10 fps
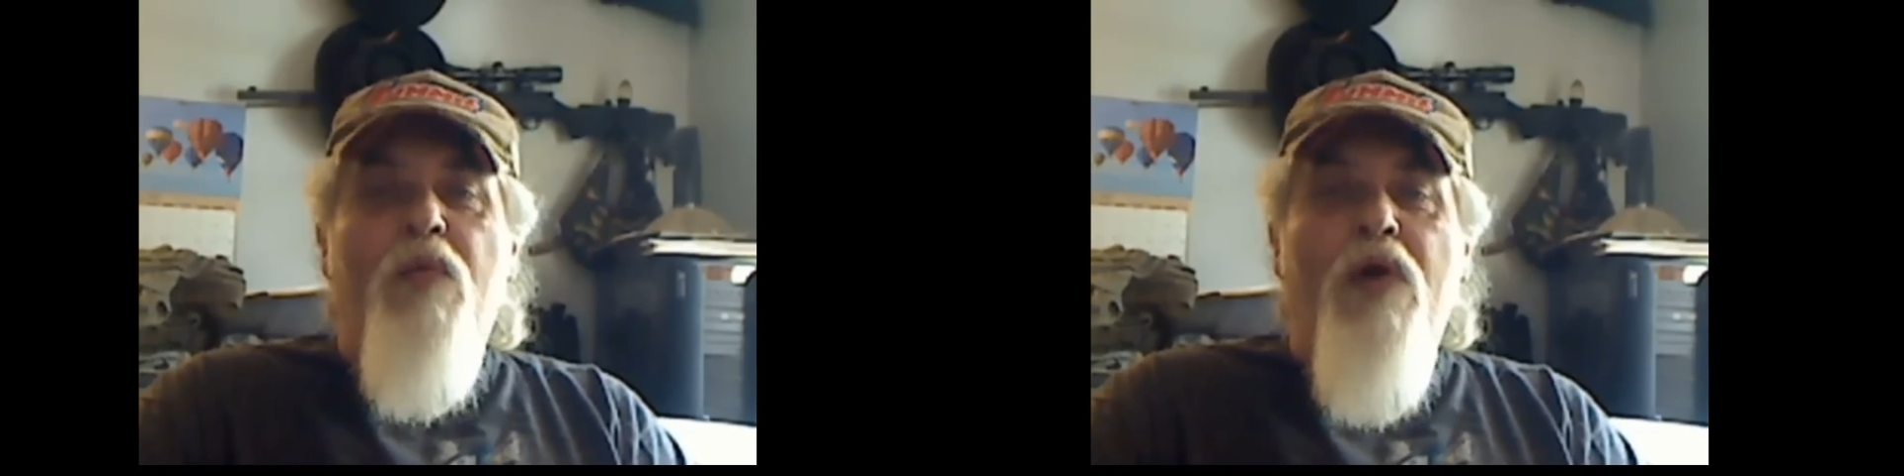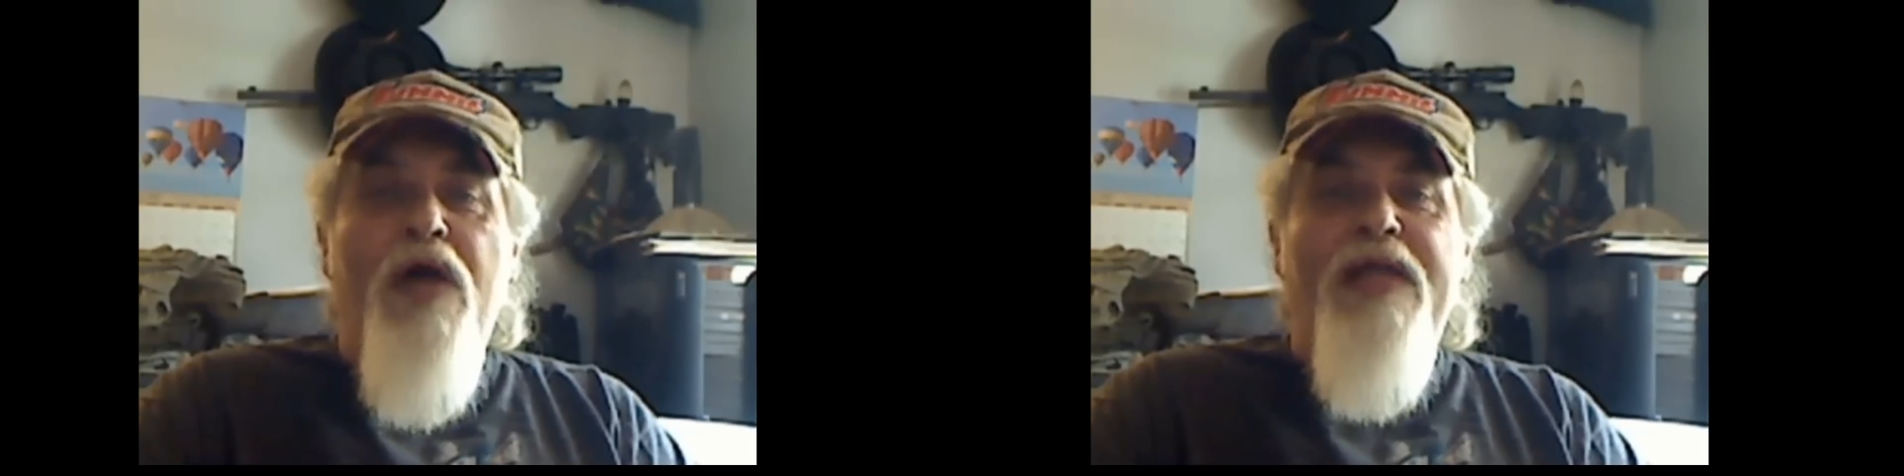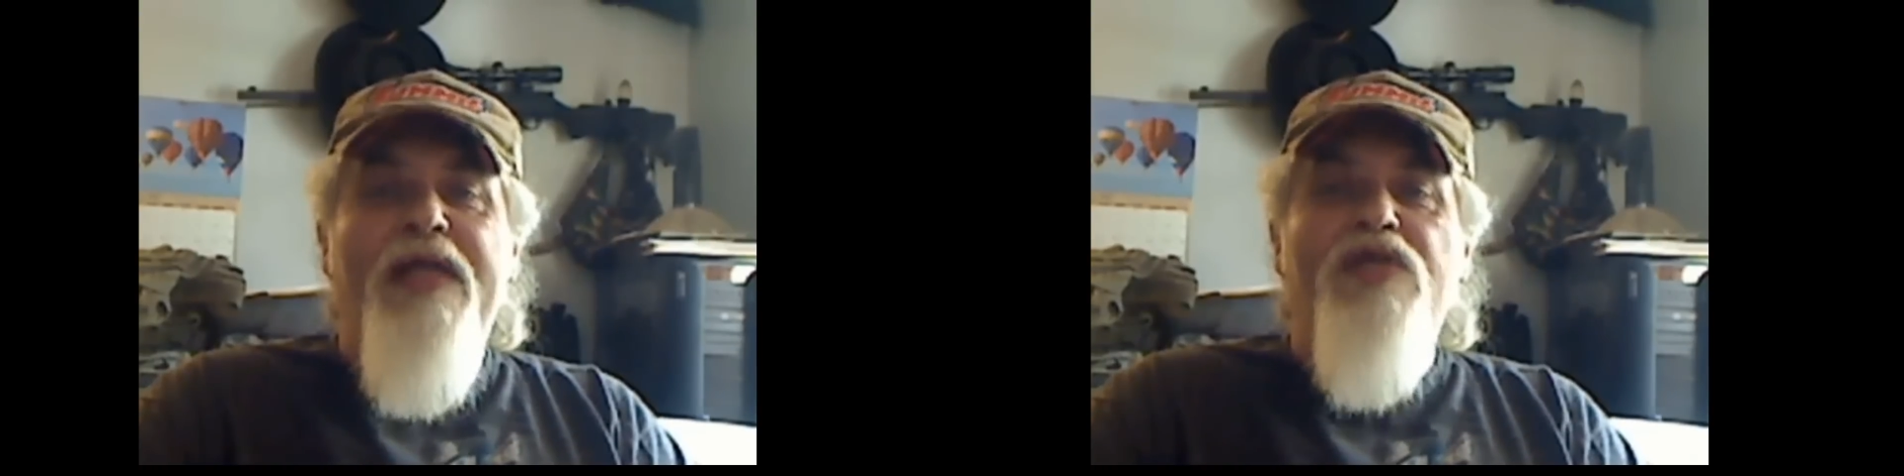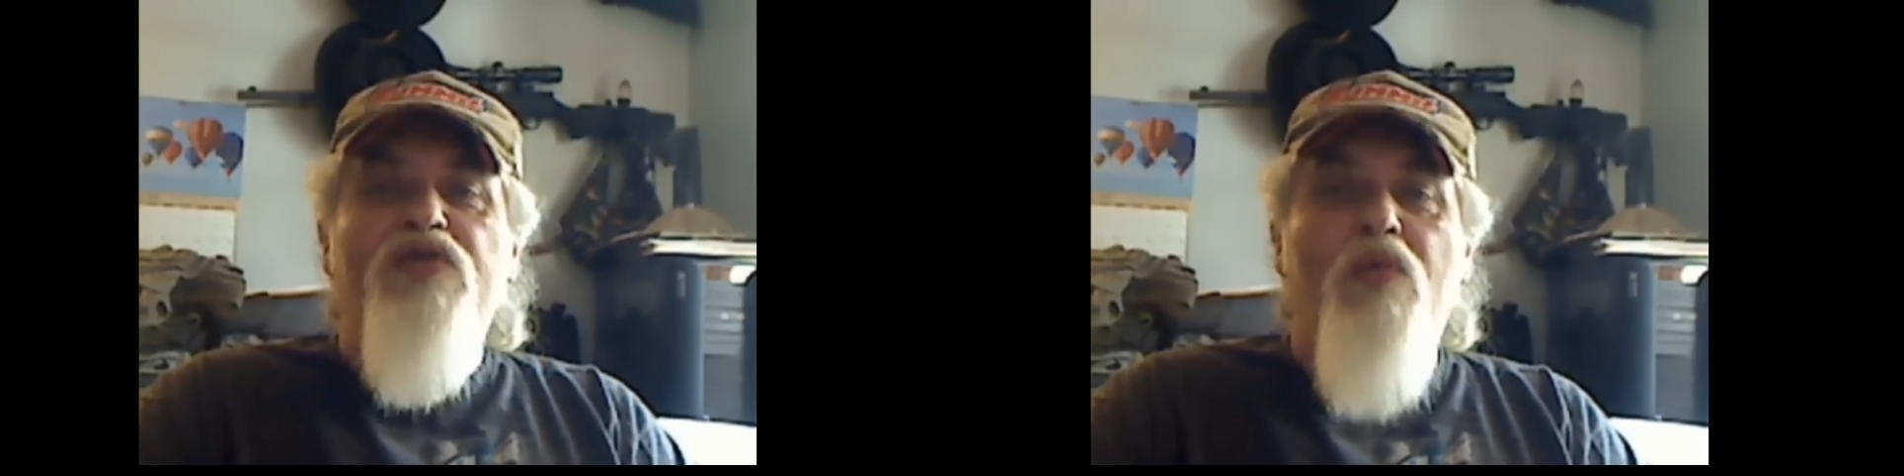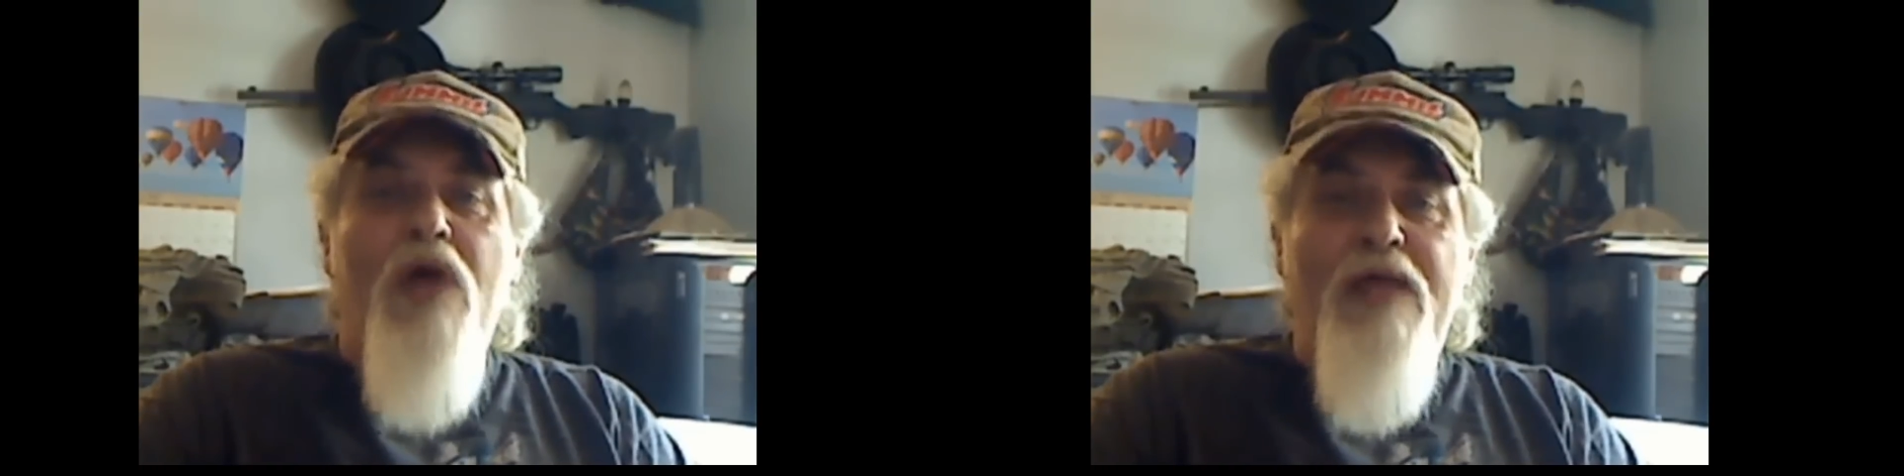what
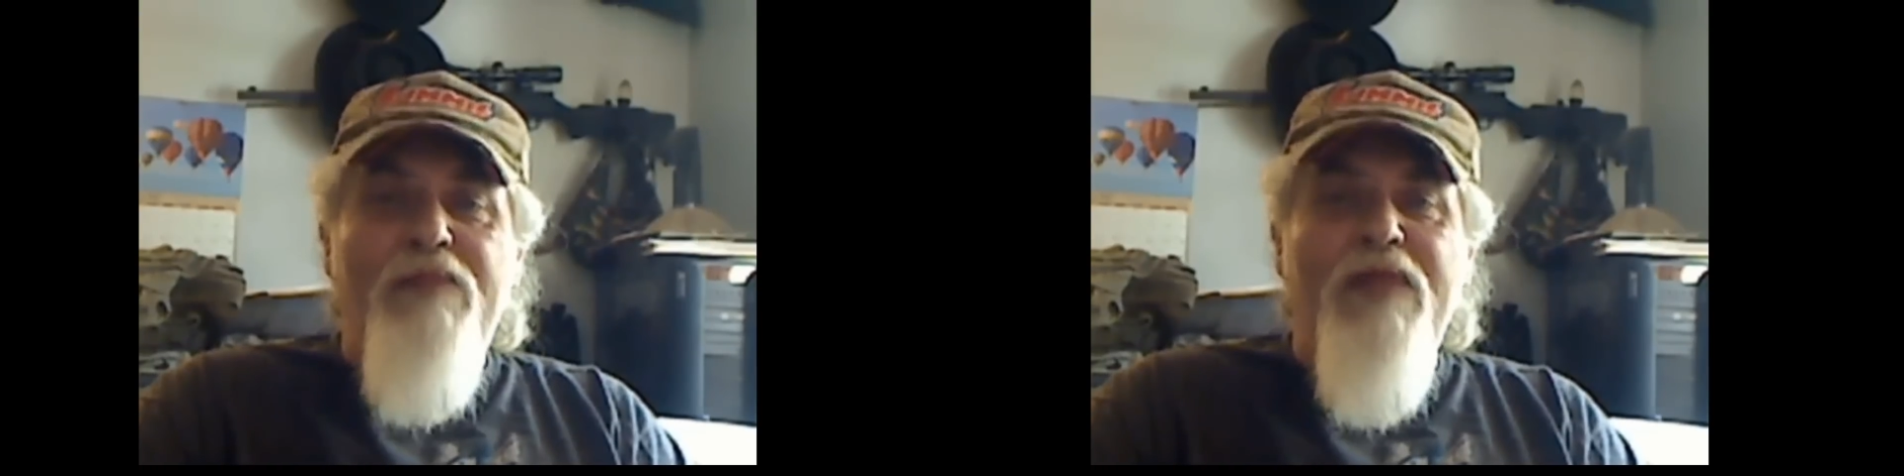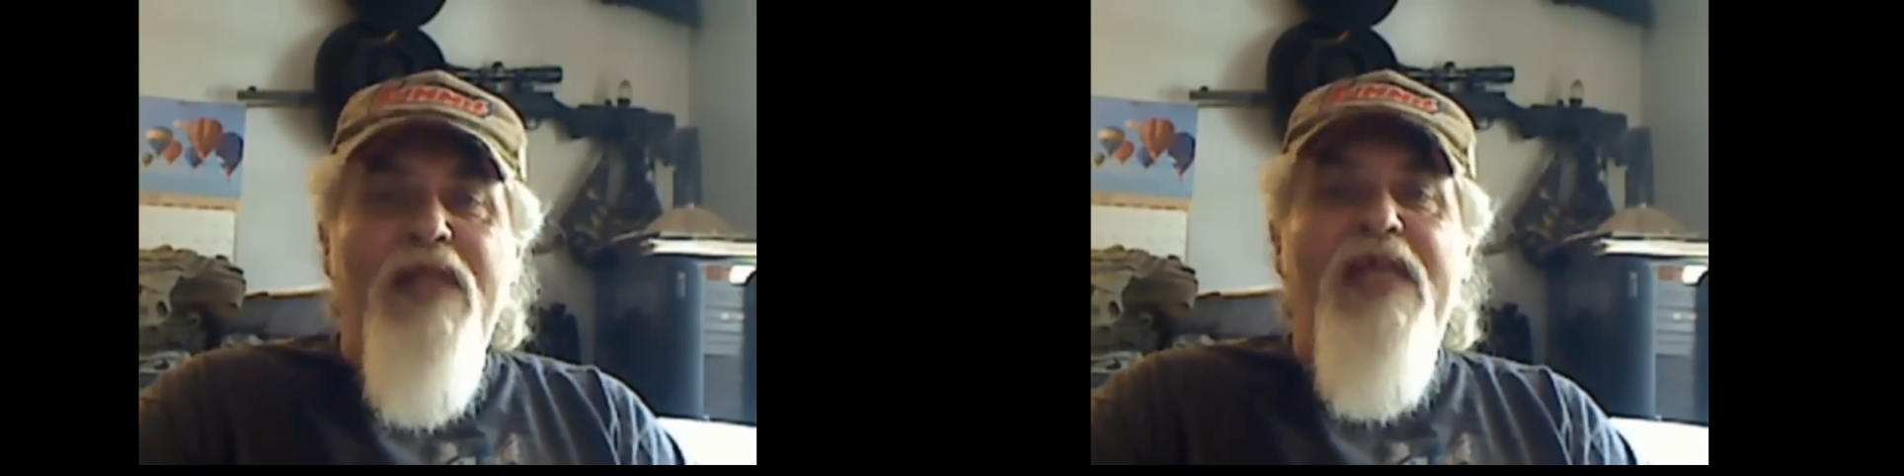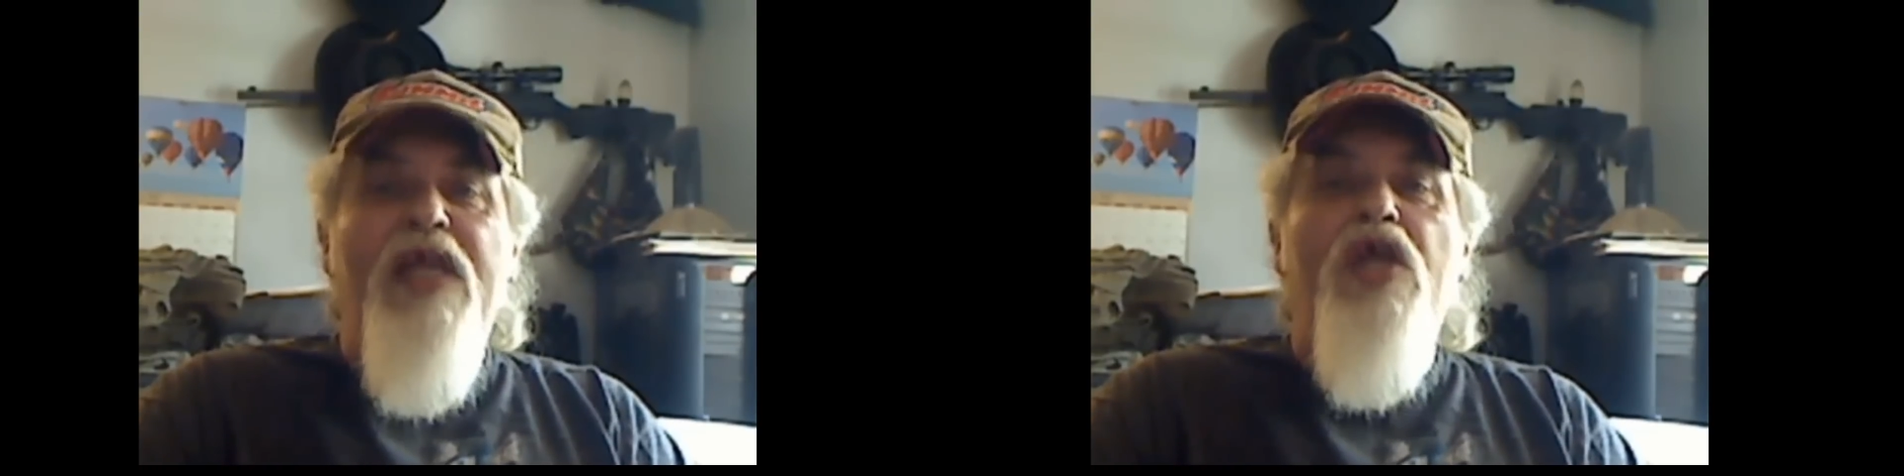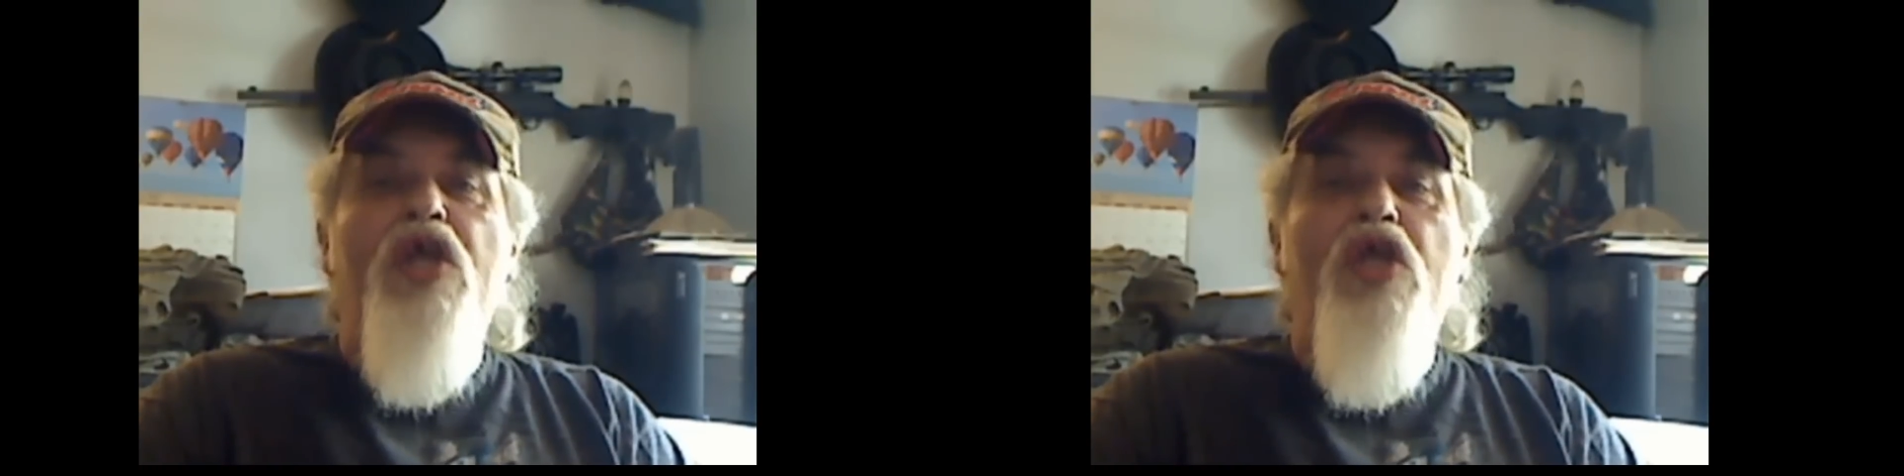is rightfully